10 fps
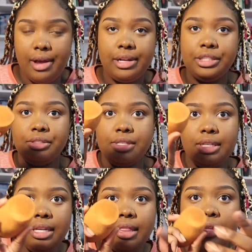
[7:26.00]
I'm
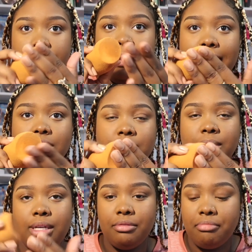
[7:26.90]
using the bottom
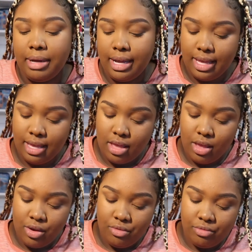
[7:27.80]
of my
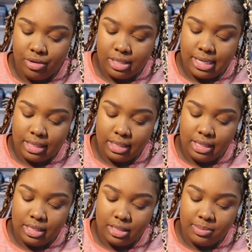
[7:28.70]
Real
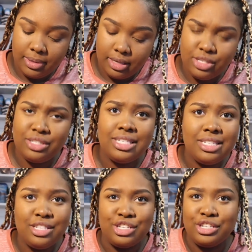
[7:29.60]
Technique sponge. This
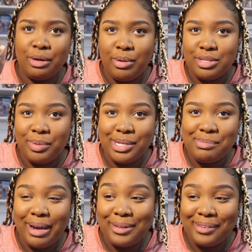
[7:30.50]
is a jumbo sponge,
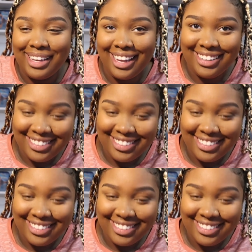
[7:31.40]
by the way.